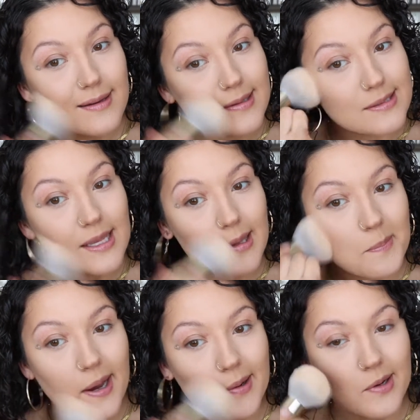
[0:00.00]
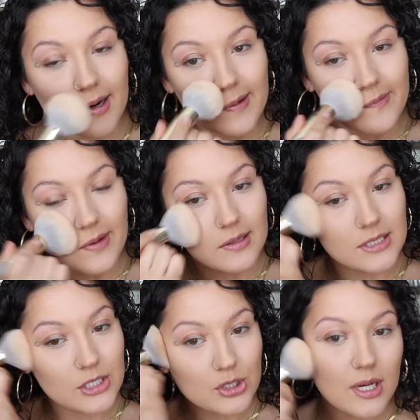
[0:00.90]
It's a powder
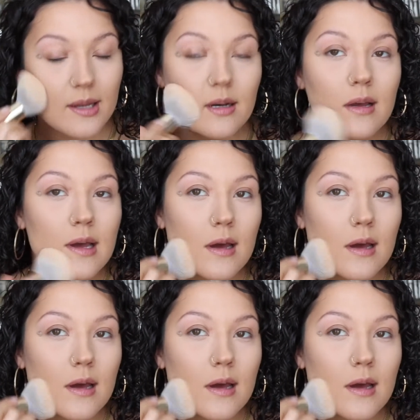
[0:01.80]
foundation.